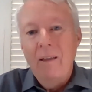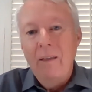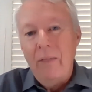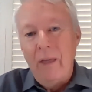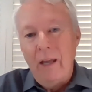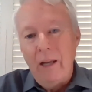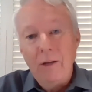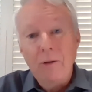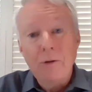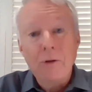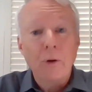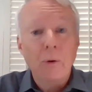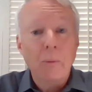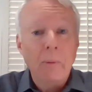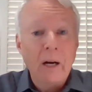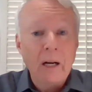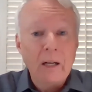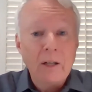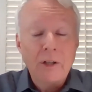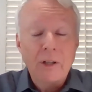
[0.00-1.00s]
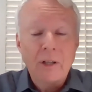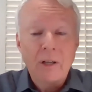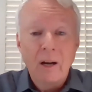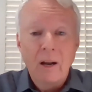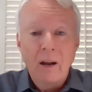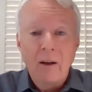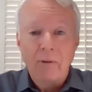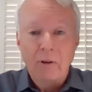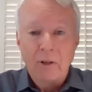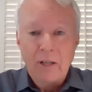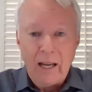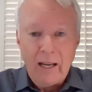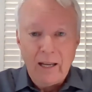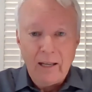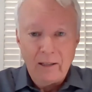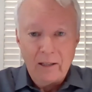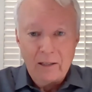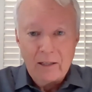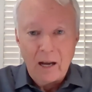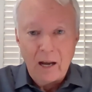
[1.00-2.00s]
Thank you so much for
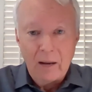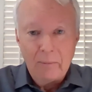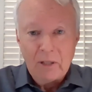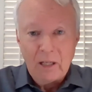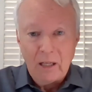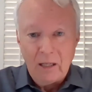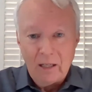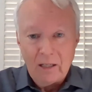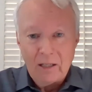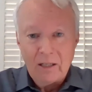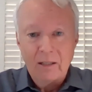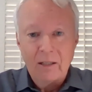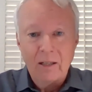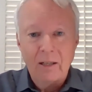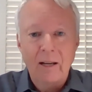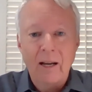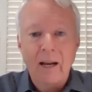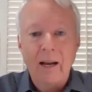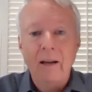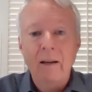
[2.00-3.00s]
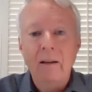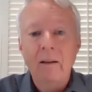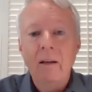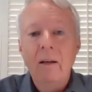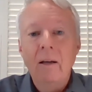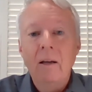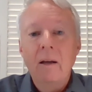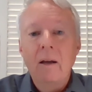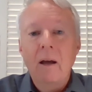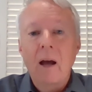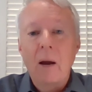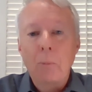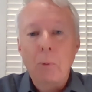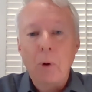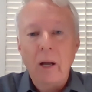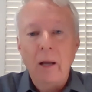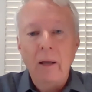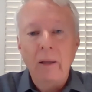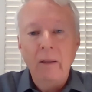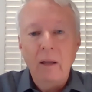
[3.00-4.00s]
taking the time to listen today. I
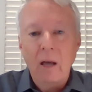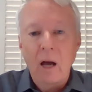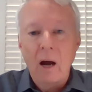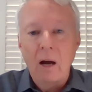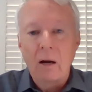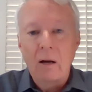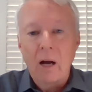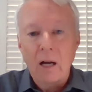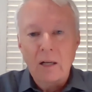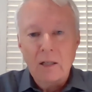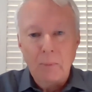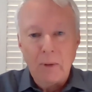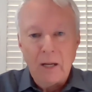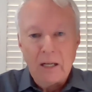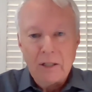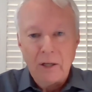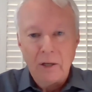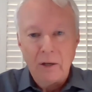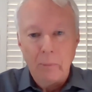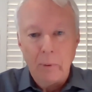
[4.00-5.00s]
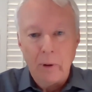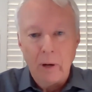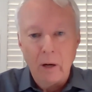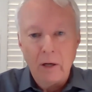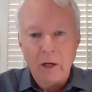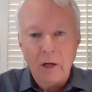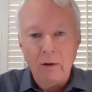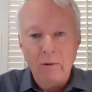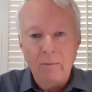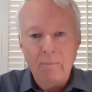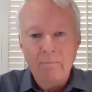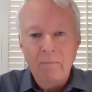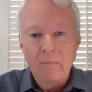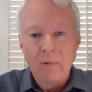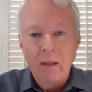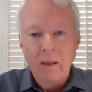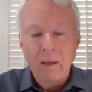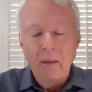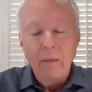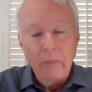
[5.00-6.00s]
pray God's blessing upon you.
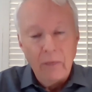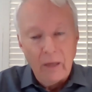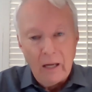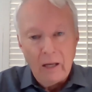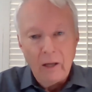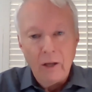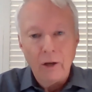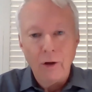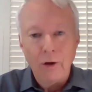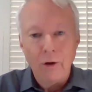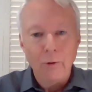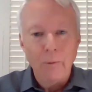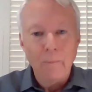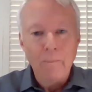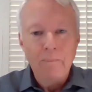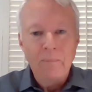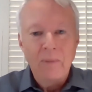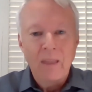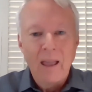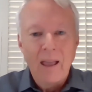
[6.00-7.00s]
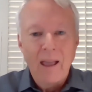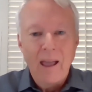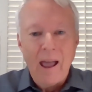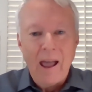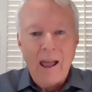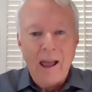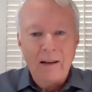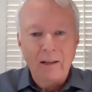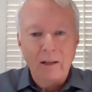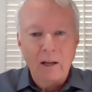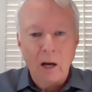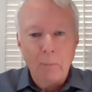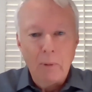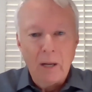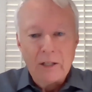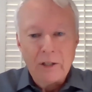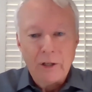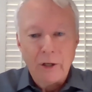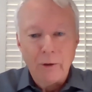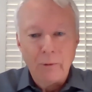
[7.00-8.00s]
Thank you, and God
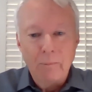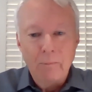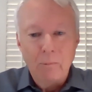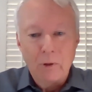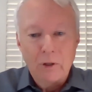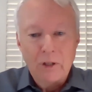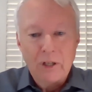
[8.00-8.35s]
bless you. We'll